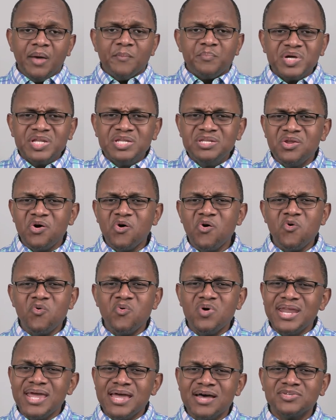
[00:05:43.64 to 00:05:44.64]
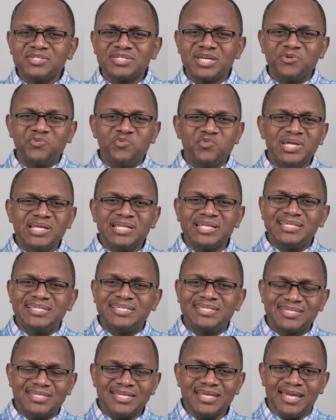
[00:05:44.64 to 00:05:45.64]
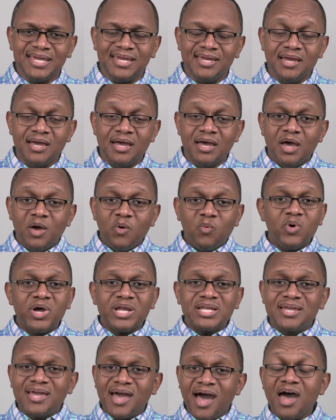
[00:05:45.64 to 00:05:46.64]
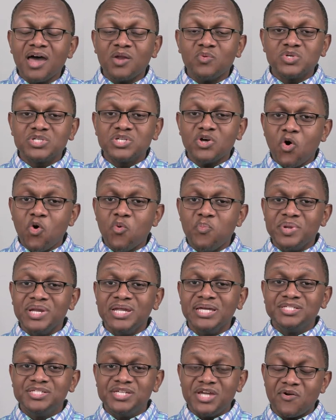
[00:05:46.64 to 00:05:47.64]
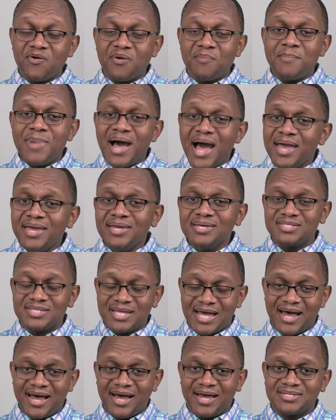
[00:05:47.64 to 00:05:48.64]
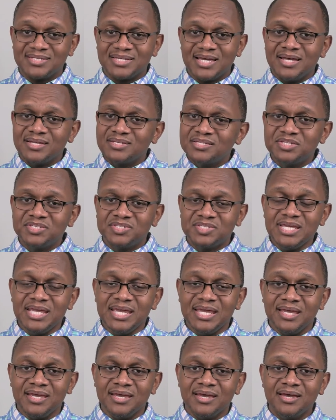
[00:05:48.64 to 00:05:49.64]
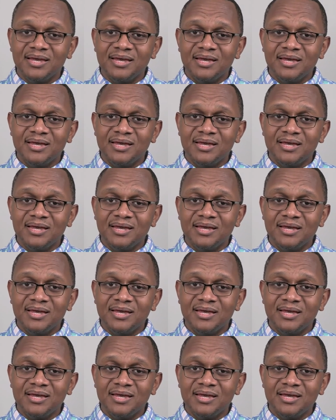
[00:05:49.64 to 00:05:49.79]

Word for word: But no one else could really see what God was opening Jeremiah's eyes to see.